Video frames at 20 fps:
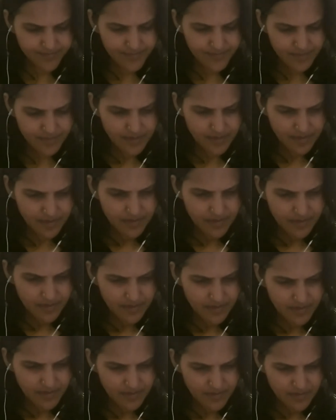
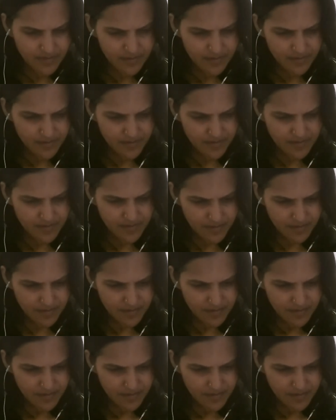(silence)